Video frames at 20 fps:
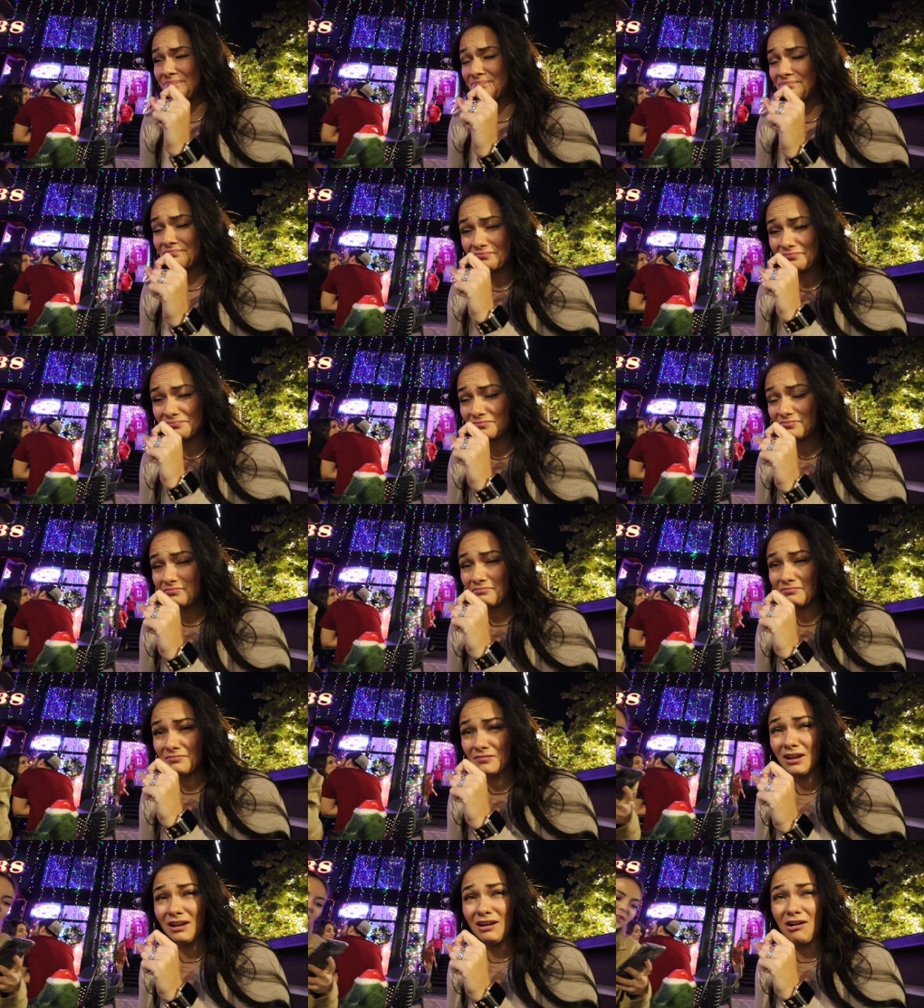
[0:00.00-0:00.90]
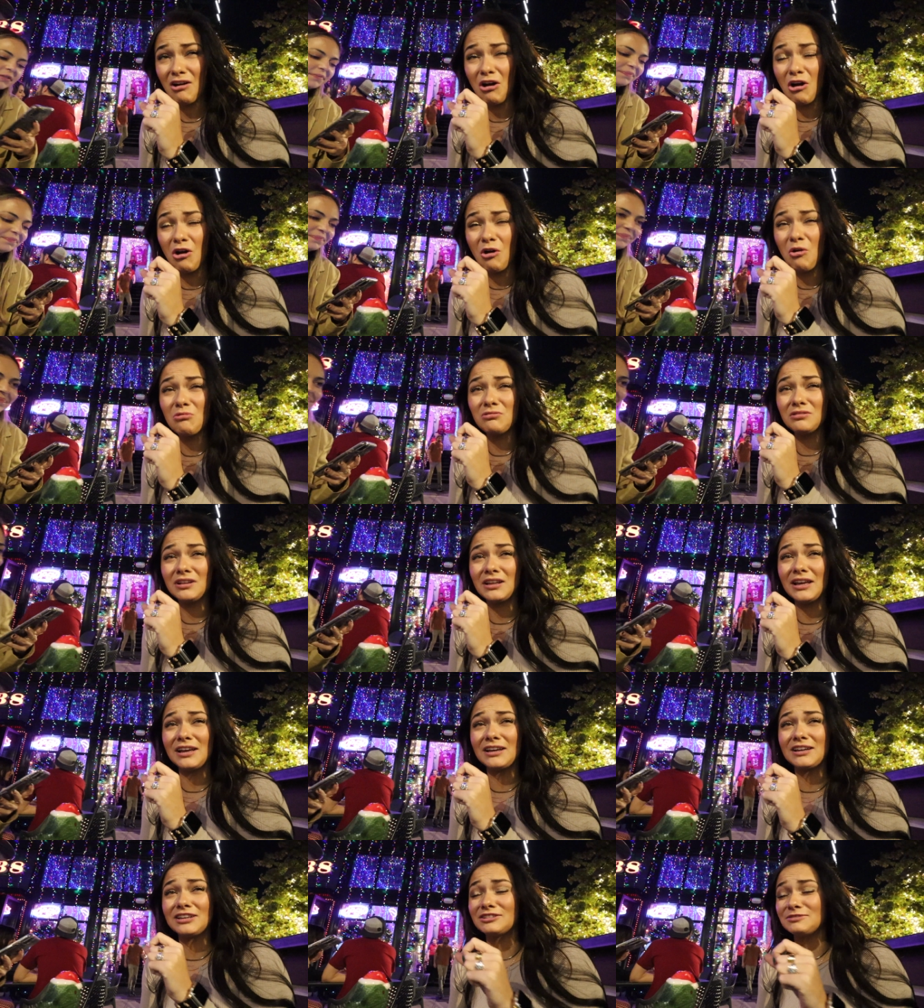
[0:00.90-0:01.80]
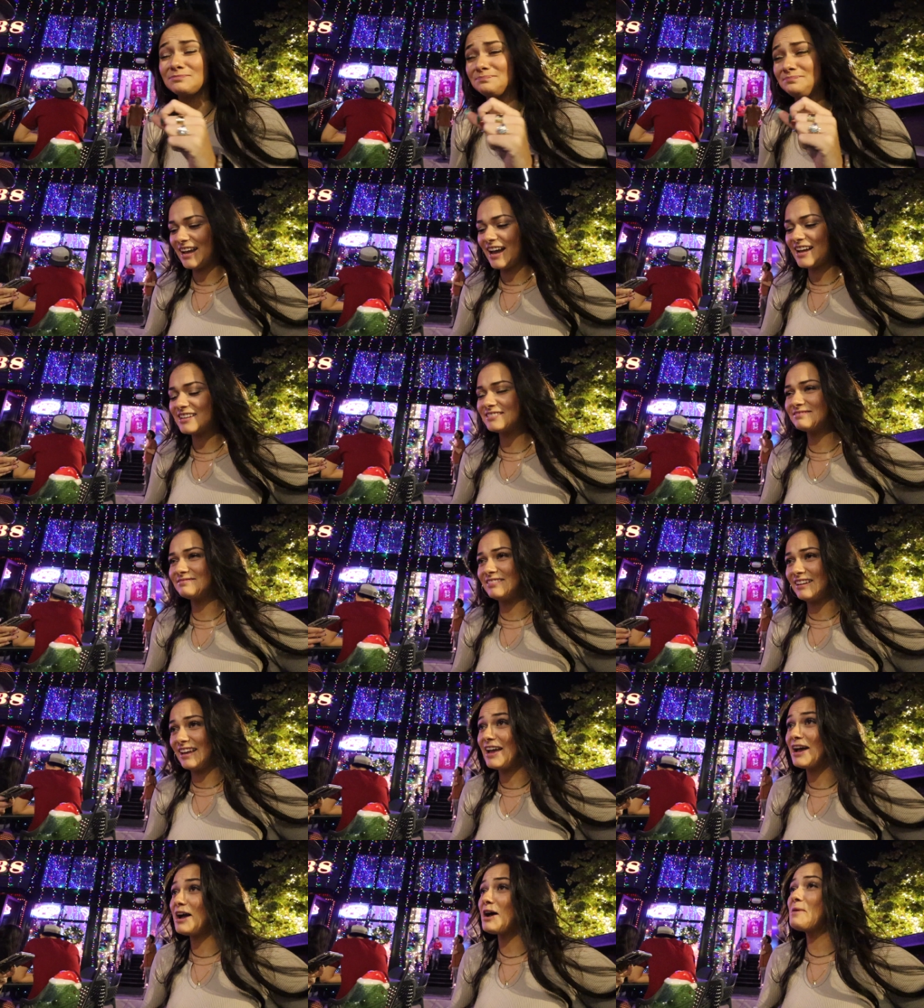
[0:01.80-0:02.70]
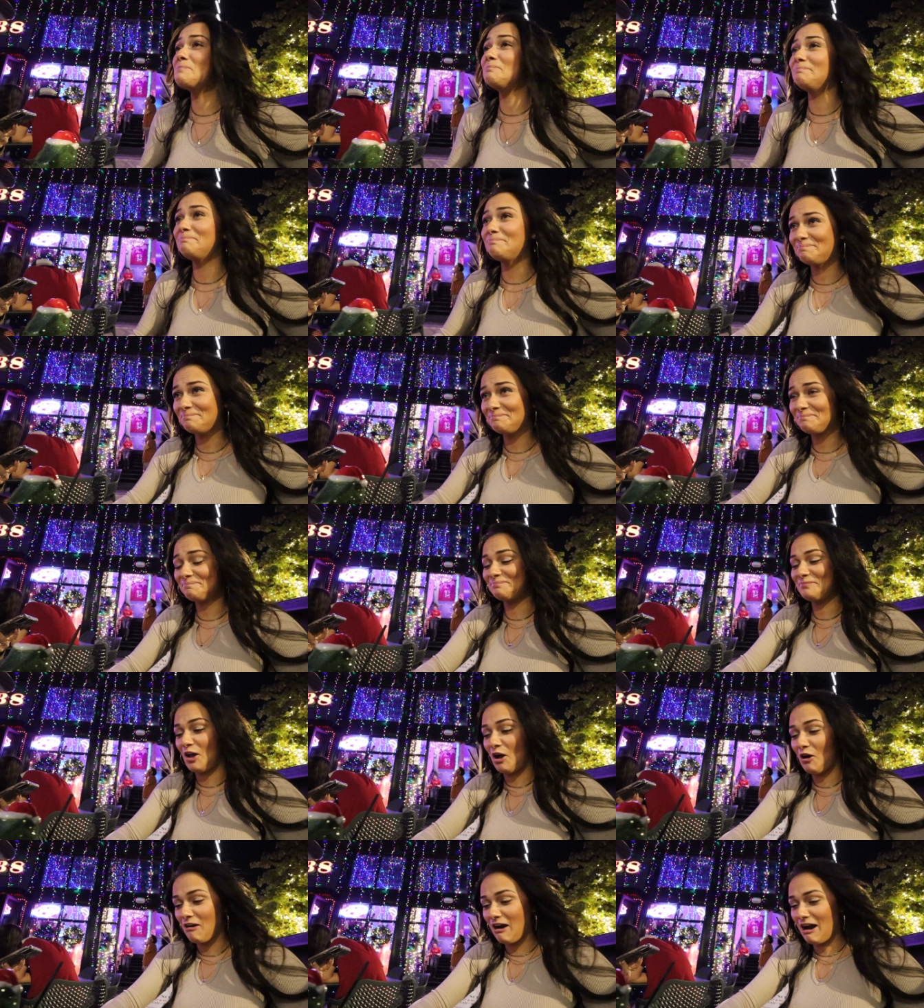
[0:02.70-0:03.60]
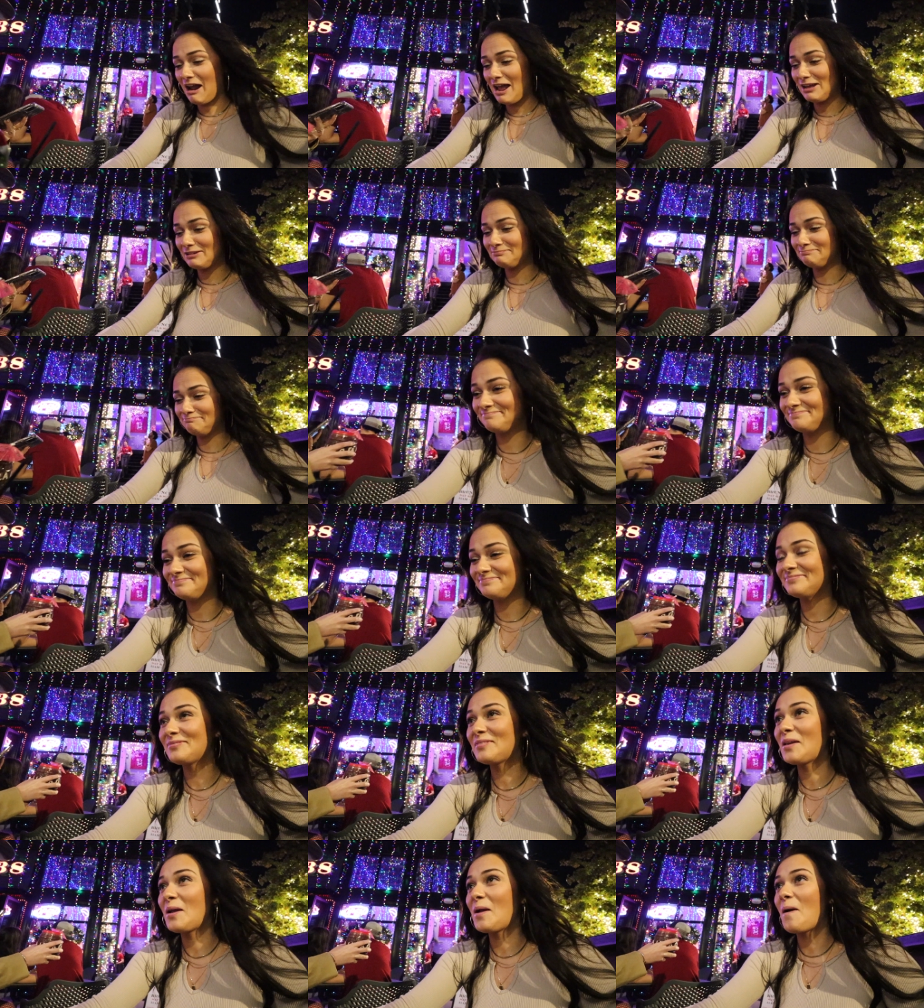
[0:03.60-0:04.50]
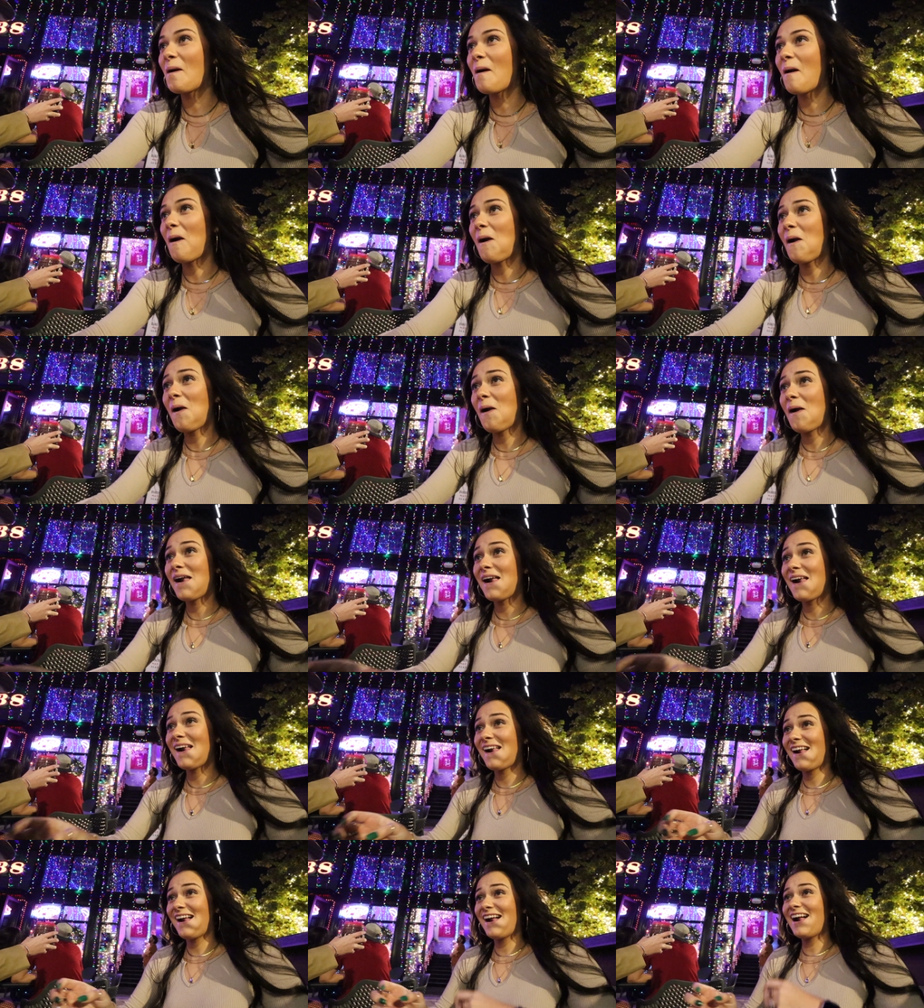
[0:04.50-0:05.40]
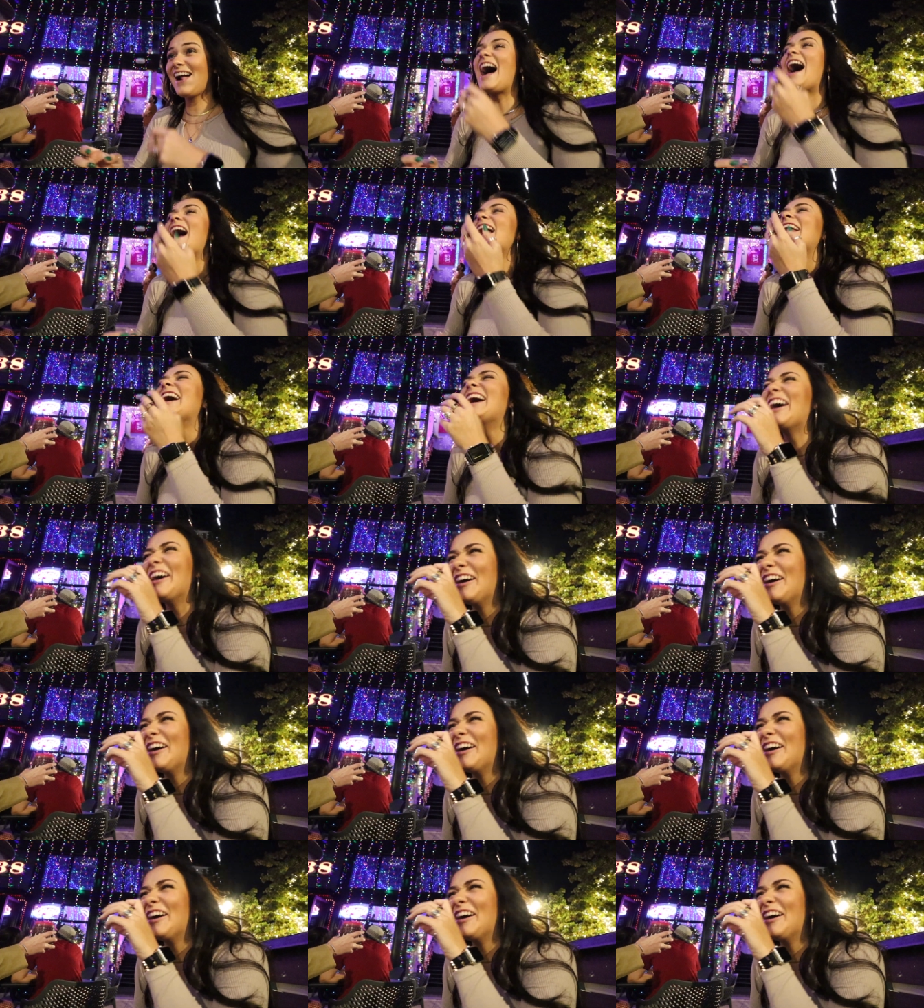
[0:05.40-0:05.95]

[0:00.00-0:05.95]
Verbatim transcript: take a picture of your. Holy. Yeah. That's yeah. All right. I have to Uber that cat